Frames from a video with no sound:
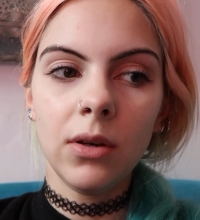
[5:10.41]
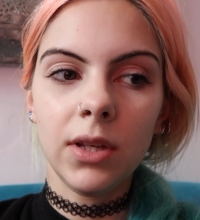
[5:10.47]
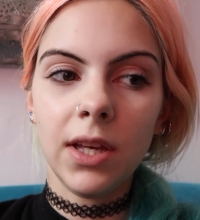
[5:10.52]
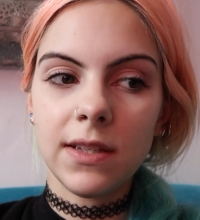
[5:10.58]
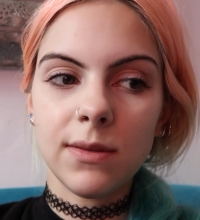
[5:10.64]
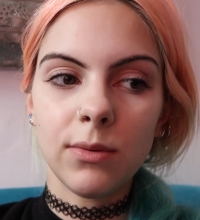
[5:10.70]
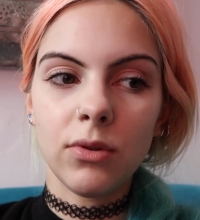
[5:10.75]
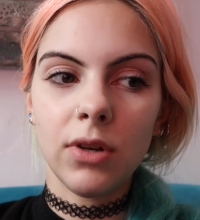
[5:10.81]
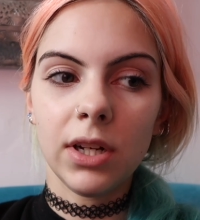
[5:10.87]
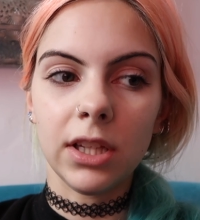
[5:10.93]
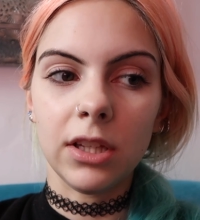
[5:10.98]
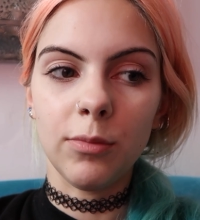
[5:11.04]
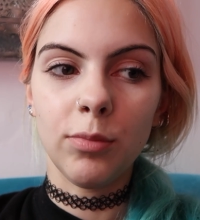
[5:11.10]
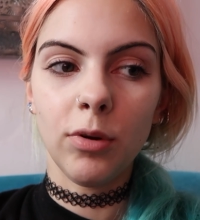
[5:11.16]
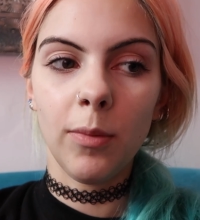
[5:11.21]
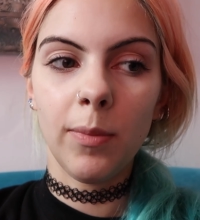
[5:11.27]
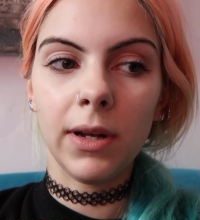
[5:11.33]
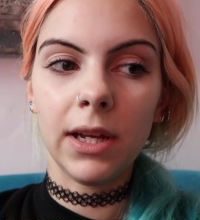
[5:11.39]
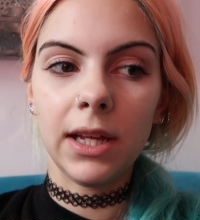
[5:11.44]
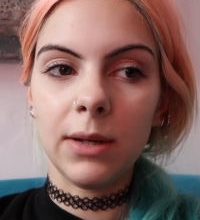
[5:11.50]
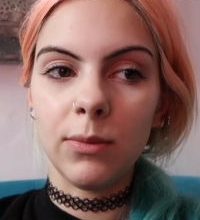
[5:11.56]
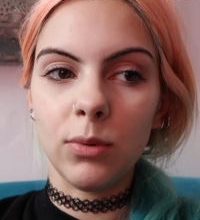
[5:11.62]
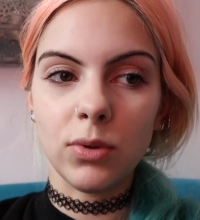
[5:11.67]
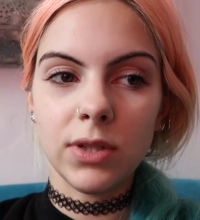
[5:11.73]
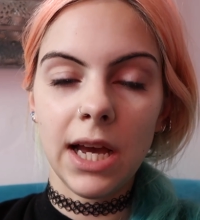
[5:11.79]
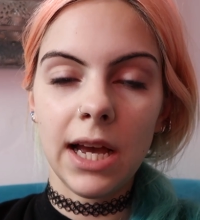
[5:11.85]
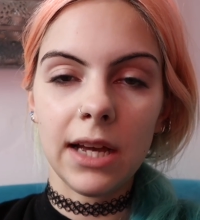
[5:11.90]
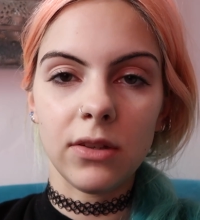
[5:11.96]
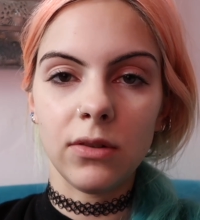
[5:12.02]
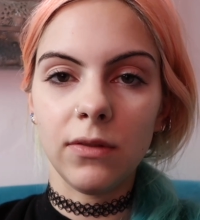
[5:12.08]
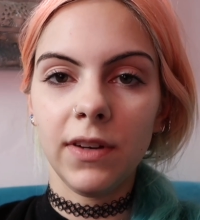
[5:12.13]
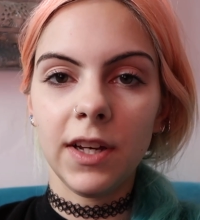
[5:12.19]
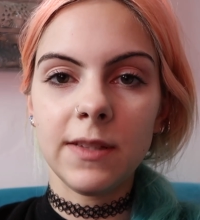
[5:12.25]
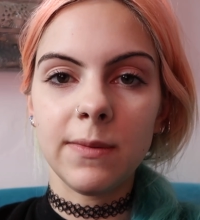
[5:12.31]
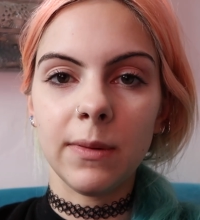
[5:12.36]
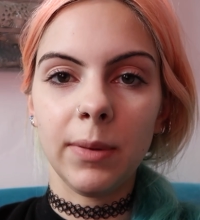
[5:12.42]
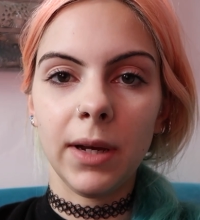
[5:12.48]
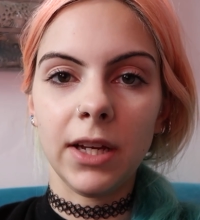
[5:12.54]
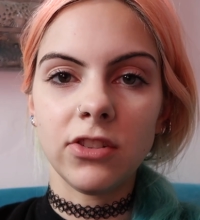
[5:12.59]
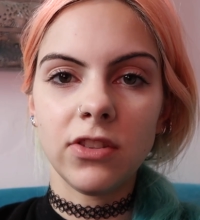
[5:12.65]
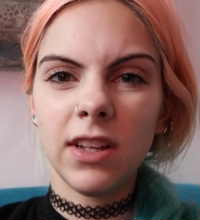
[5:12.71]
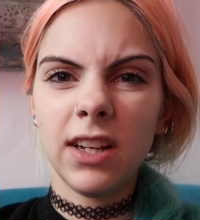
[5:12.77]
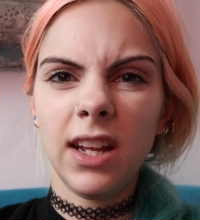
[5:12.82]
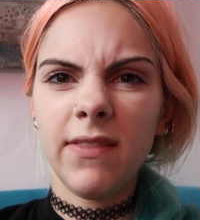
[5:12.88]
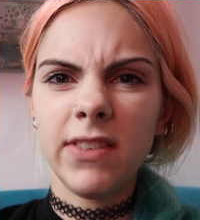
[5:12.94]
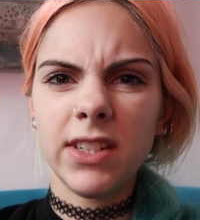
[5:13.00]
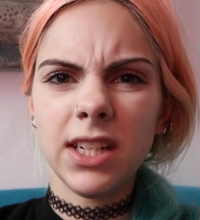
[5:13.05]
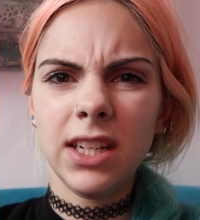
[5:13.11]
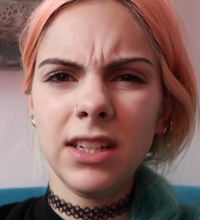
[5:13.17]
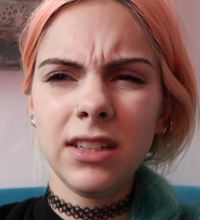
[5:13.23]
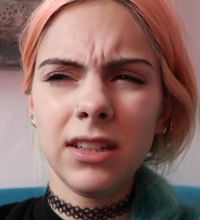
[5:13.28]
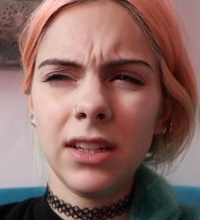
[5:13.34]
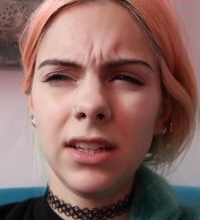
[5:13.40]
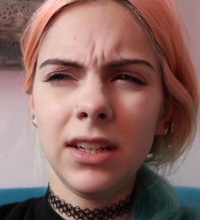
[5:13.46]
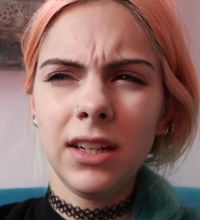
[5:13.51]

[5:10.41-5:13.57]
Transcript: Yes, we'll credit you properly, we'll tag your Facebook page, and they never did.